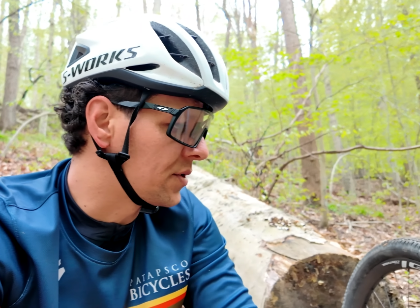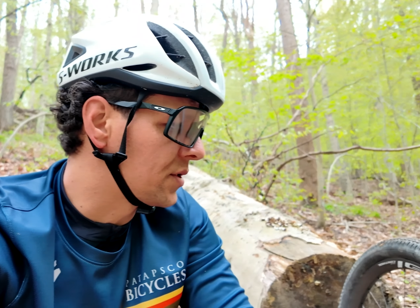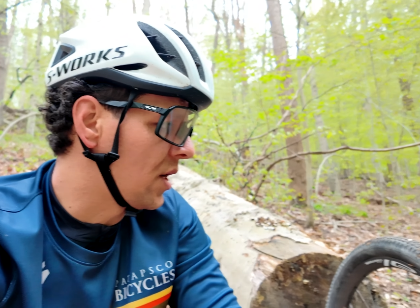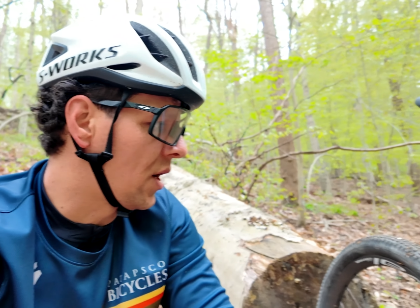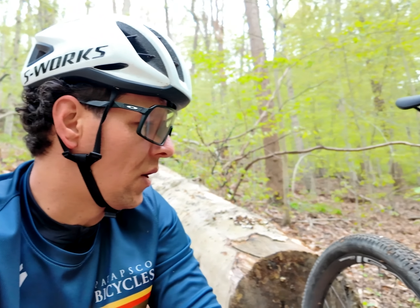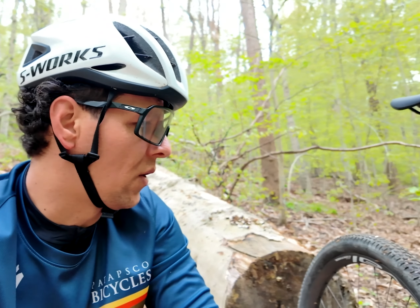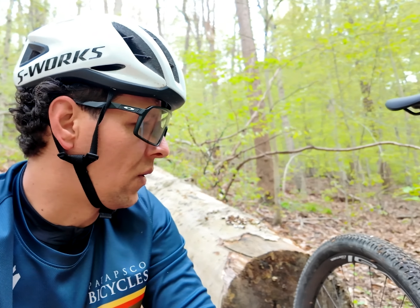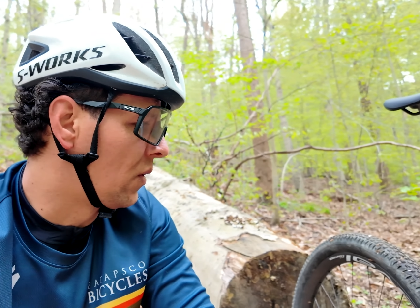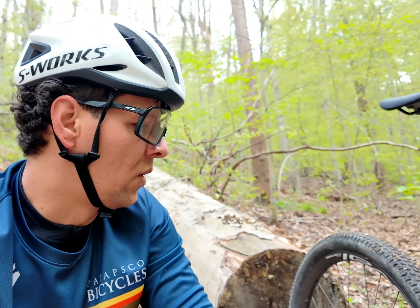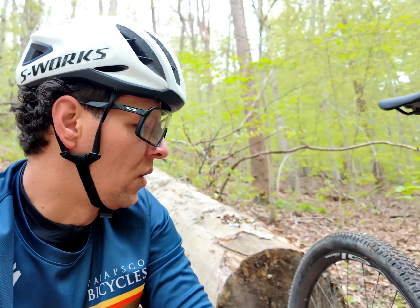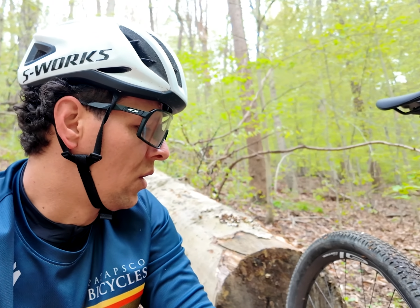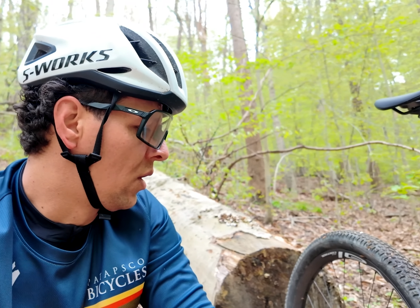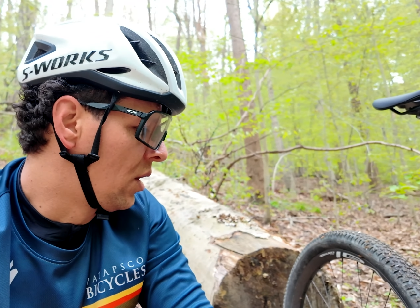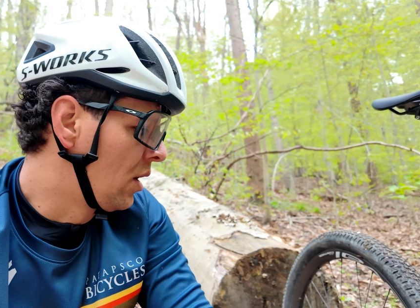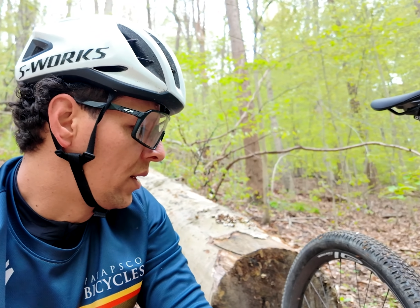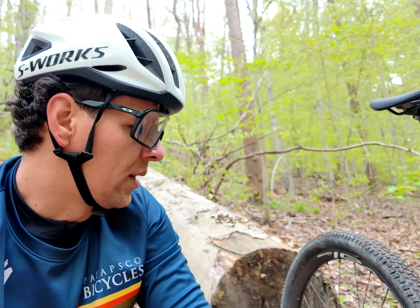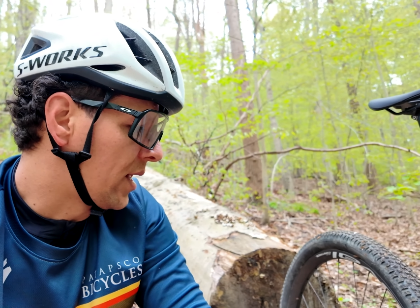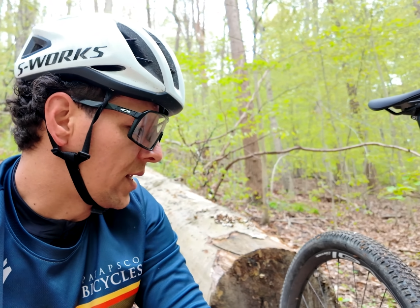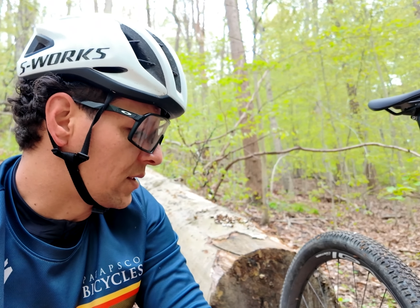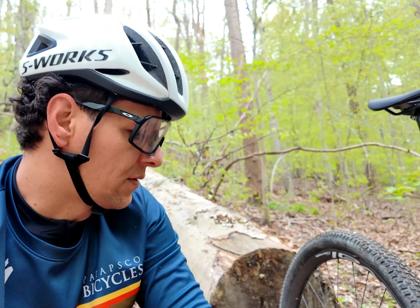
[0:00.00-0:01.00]
So
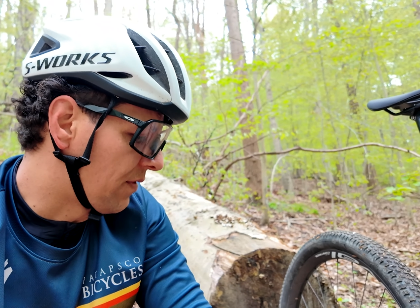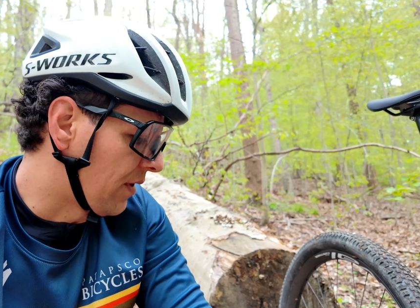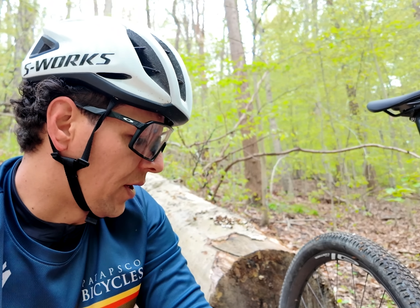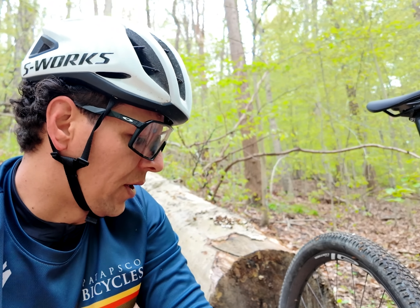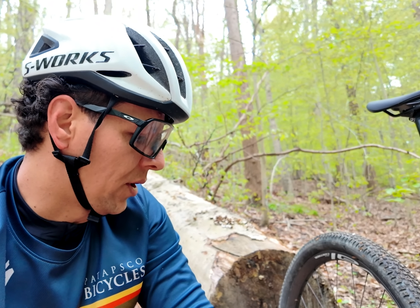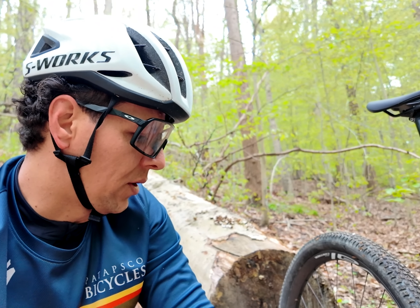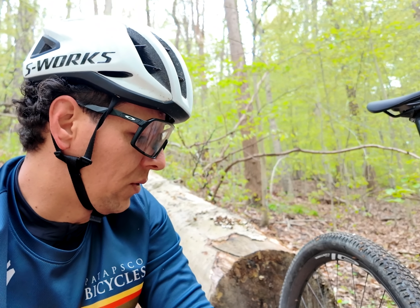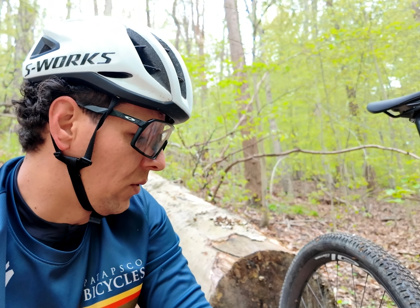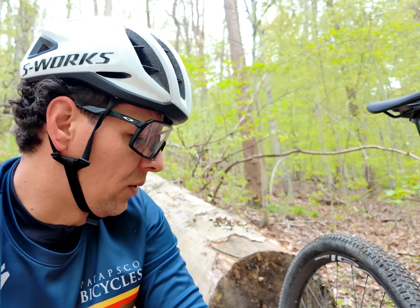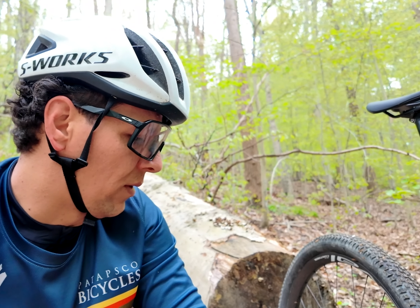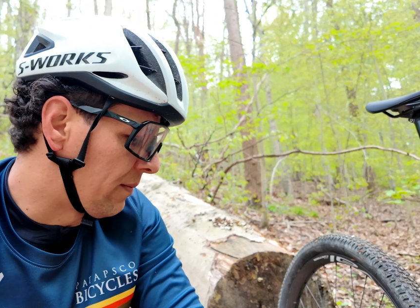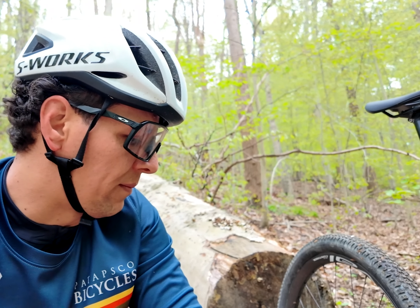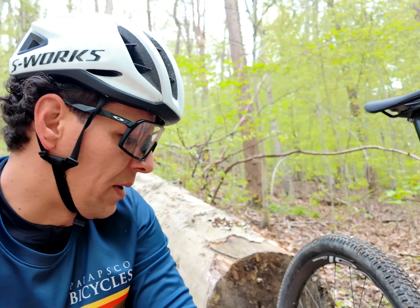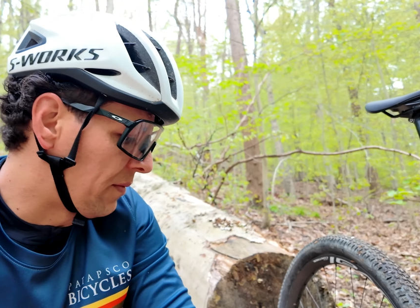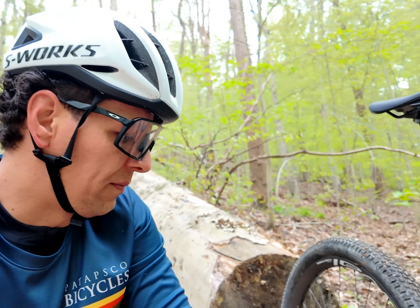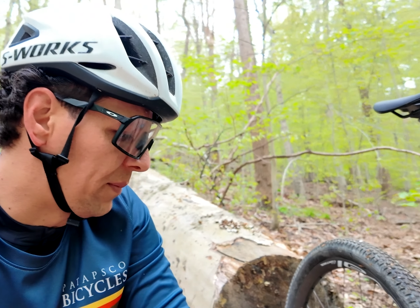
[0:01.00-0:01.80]
that's very cool. I'm a